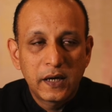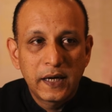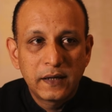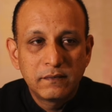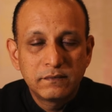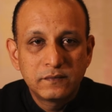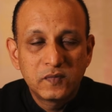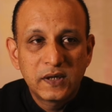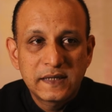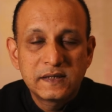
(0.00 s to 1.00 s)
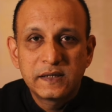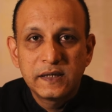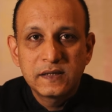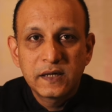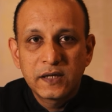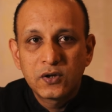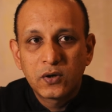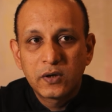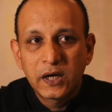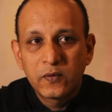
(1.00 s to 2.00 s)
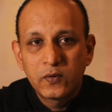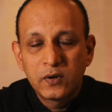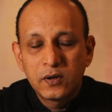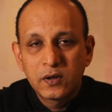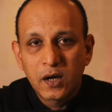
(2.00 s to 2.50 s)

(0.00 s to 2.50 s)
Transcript: And that's the reason I thought I would